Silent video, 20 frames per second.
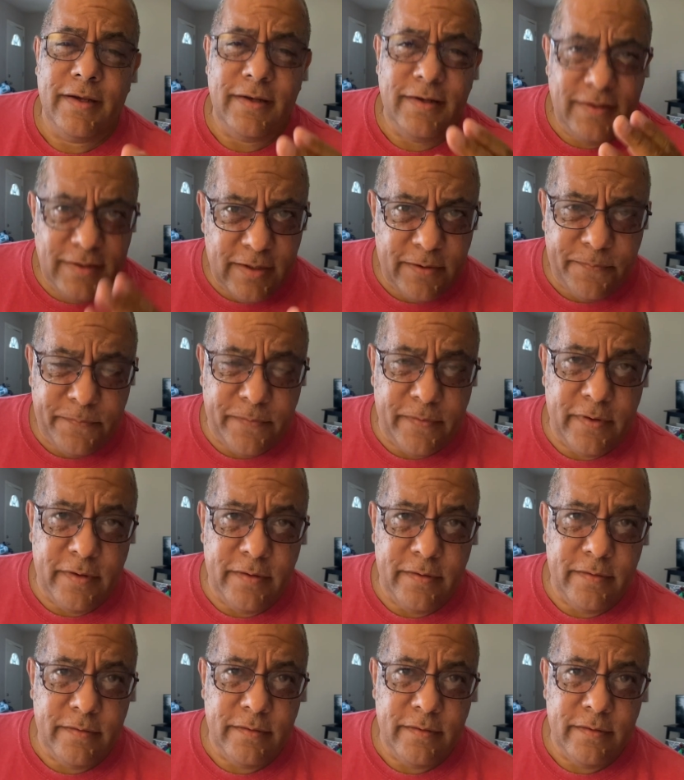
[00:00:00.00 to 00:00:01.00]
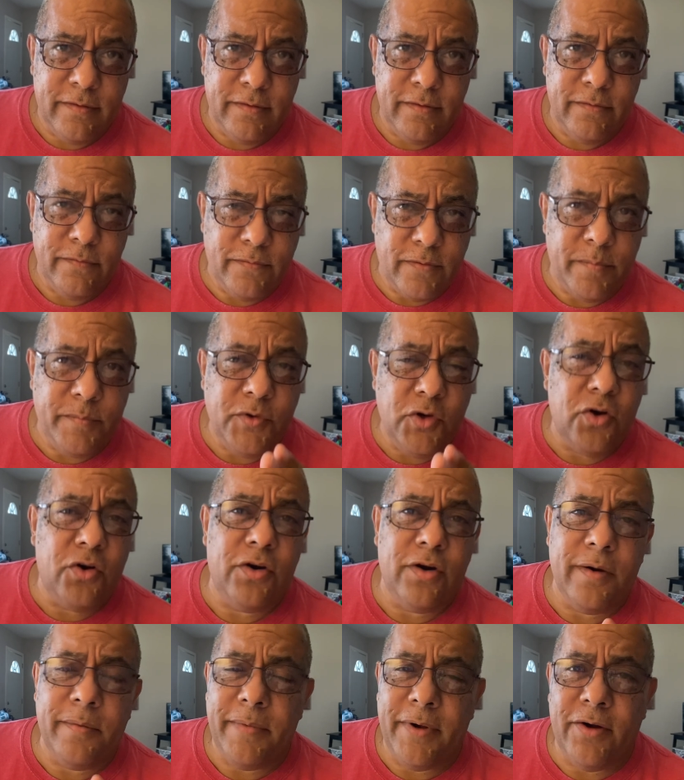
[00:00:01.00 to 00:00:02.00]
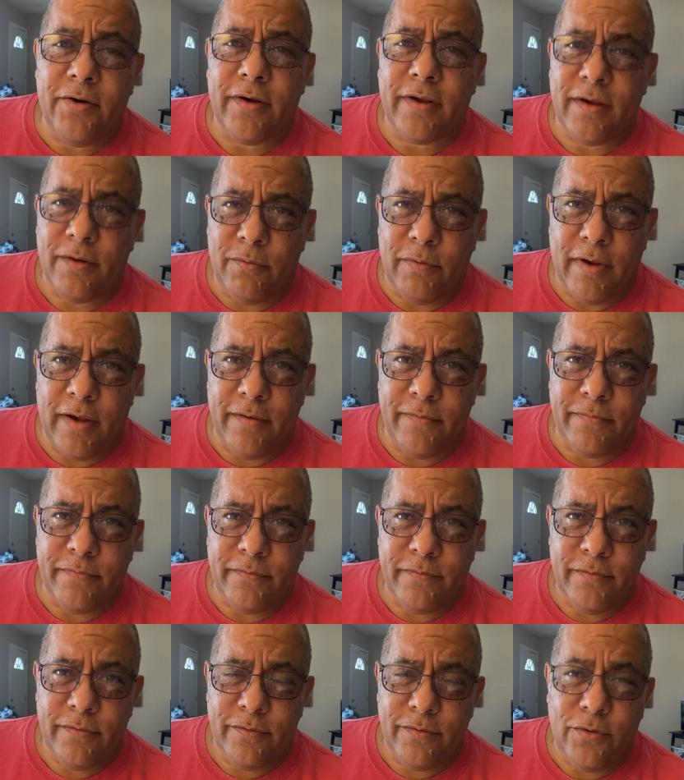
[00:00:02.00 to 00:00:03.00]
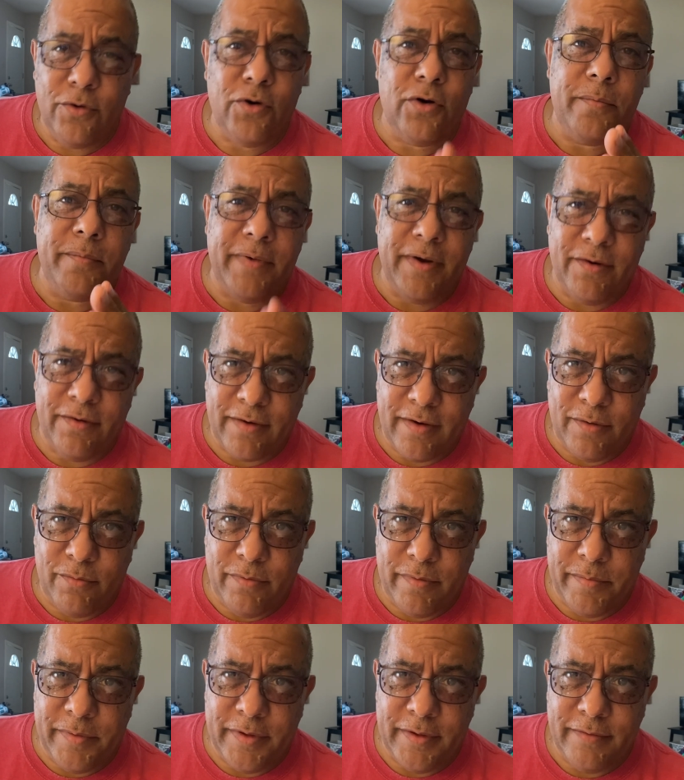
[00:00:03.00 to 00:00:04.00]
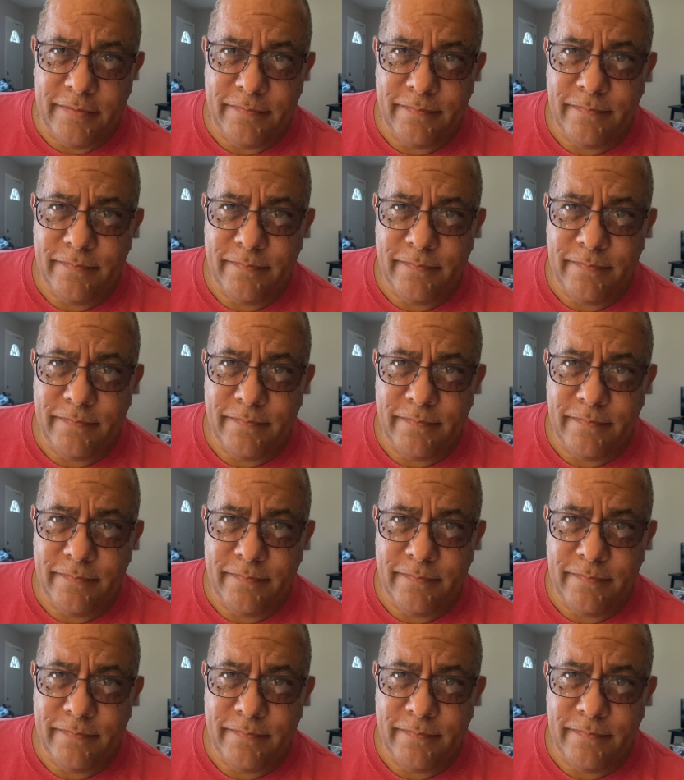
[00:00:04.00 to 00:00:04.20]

different from your American wife or American women?